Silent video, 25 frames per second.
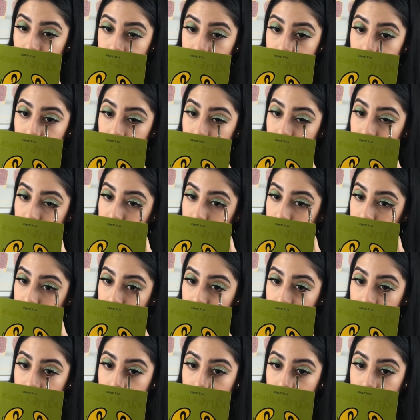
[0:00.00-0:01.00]
just to
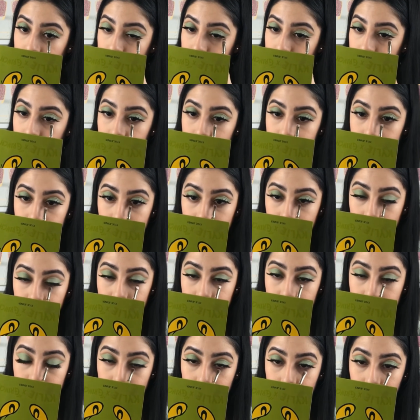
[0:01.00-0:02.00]
add a little
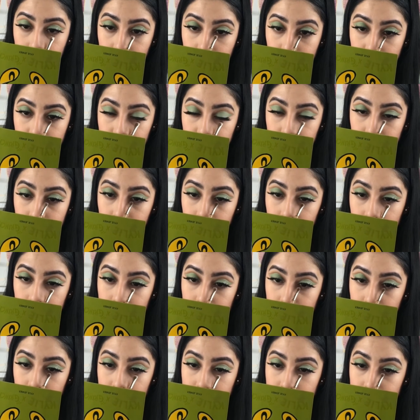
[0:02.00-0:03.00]
bit more of
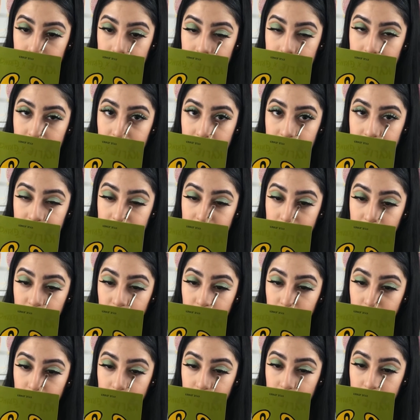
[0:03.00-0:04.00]
color, but not
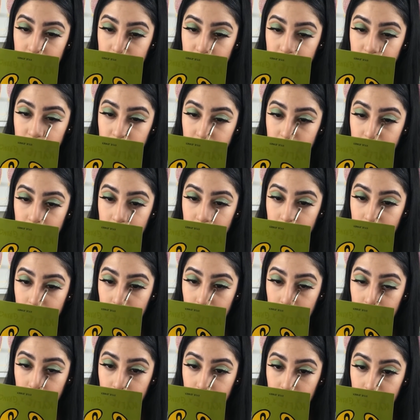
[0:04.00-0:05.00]
too much.
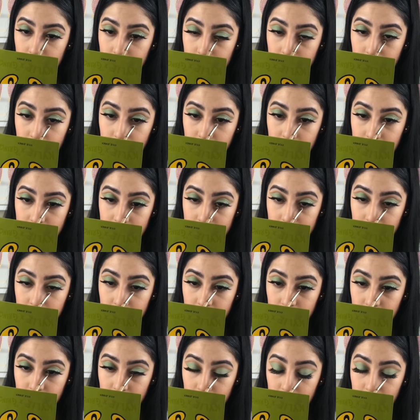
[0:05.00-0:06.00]
You don't want
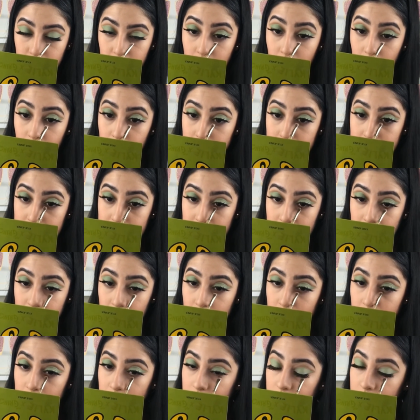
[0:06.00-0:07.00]
to go
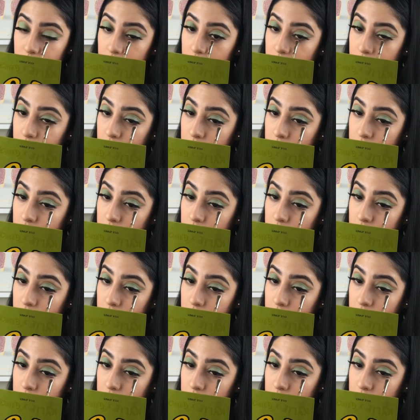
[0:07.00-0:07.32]
beyond